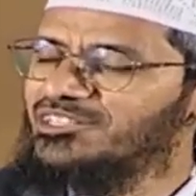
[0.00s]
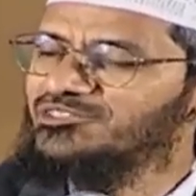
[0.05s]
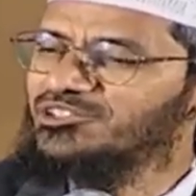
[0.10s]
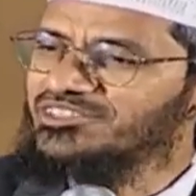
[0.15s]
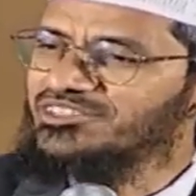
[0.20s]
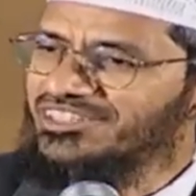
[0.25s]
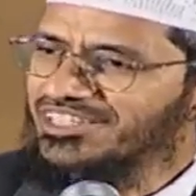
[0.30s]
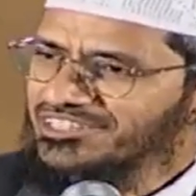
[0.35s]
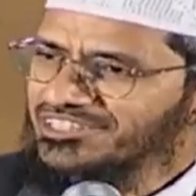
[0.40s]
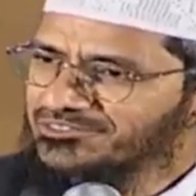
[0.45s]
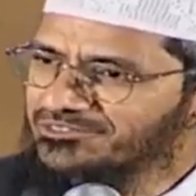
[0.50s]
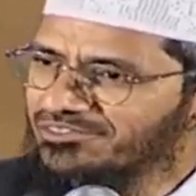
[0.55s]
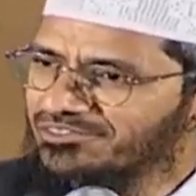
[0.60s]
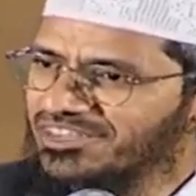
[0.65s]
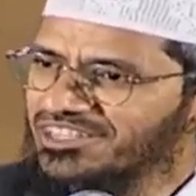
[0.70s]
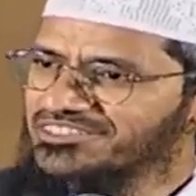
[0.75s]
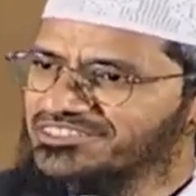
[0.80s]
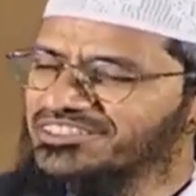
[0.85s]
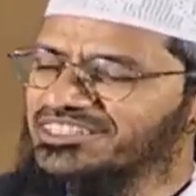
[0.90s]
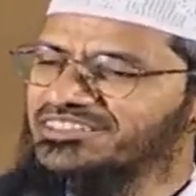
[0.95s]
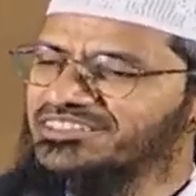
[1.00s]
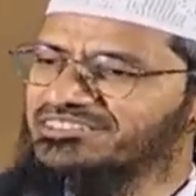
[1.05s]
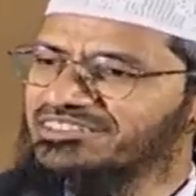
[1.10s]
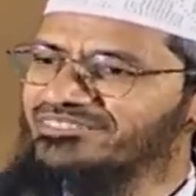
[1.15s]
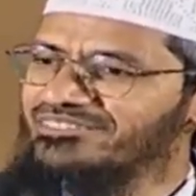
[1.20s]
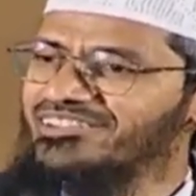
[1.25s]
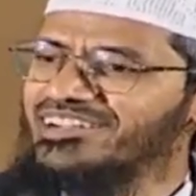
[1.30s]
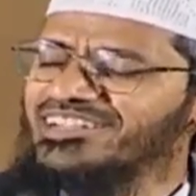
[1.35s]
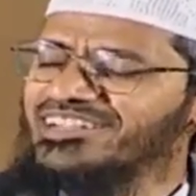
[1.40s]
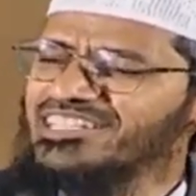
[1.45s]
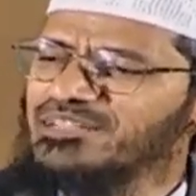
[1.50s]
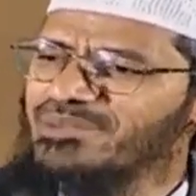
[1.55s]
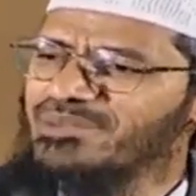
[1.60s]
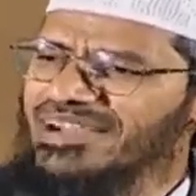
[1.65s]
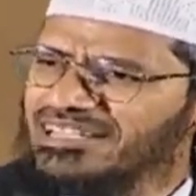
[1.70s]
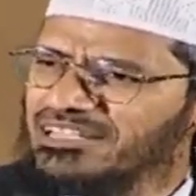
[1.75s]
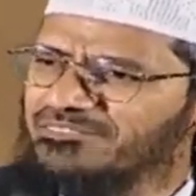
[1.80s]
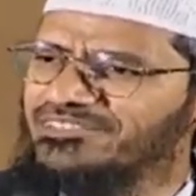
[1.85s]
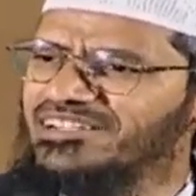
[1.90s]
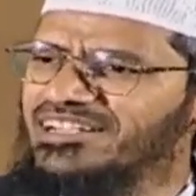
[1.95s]
So this verse is revealed in the
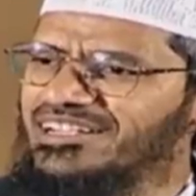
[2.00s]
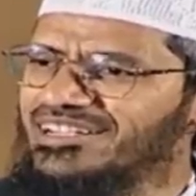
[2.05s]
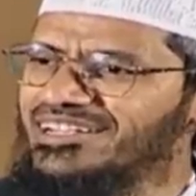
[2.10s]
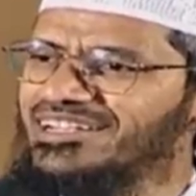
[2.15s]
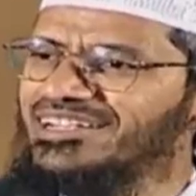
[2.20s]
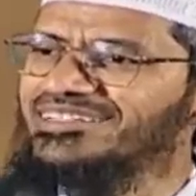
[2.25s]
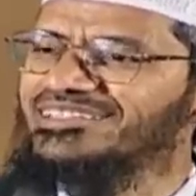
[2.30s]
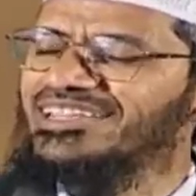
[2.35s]
battlefield,